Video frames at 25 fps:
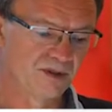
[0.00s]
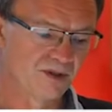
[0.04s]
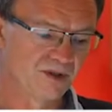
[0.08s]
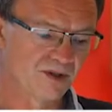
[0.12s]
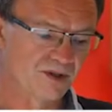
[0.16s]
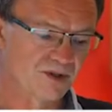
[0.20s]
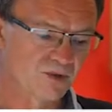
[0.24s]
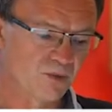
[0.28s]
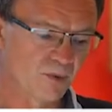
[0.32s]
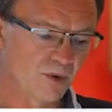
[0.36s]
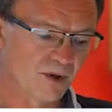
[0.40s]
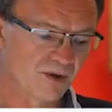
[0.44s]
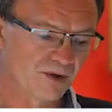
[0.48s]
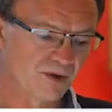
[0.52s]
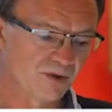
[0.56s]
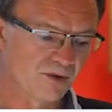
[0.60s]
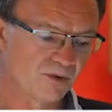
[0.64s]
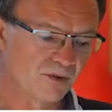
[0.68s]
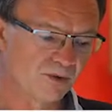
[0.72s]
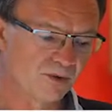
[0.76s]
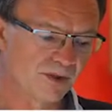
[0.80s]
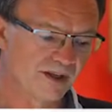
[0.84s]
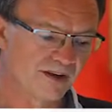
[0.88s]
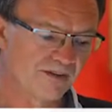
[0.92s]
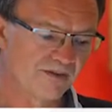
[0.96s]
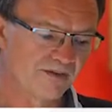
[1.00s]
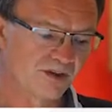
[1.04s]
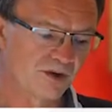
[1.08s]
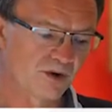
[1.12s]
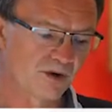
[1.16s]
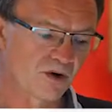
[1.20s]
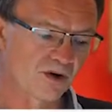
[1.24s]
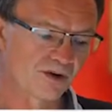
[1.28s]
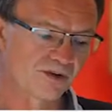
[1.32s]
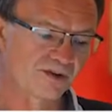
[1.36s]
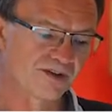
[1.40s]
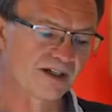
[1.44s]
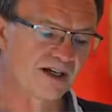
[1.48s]
This one rule, if the
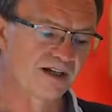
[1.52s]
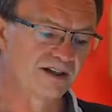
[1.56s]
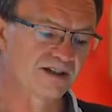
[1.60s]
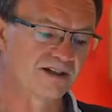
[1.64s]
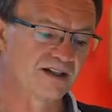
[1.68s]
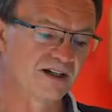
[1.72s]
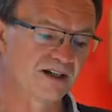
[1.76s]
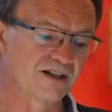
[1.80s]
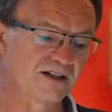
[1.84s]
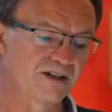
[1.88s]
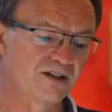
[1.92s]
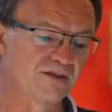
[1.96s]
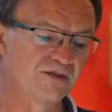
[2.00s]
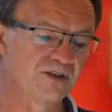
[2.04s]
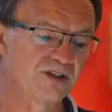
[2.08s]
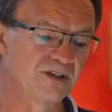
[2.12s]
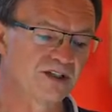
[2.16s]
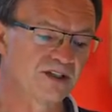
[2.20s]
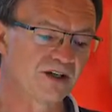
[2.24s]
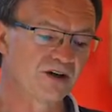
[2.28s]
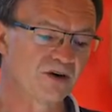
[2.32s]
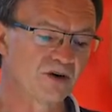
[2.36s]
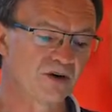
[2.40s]
contact's activity